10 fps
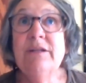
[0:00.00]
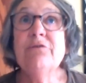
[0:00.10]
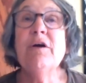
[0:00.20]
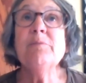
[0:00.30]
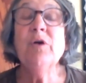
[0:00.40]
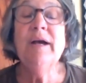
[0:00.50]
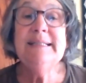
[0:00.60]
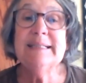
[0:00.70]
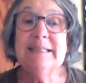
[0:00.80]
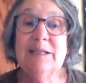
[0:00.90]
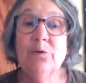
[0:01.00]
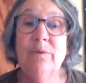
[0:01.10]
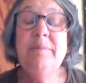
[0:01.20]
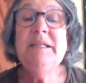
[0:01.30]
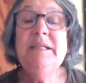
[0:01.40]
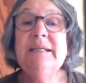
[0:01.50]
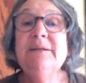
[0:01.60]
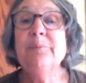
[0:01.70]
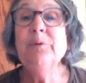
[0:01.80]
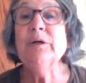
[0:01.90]
the farm crisis, the women did the
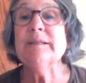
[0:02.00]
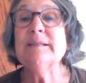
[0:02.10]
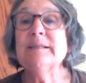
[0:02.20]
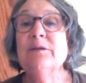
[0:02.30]
books.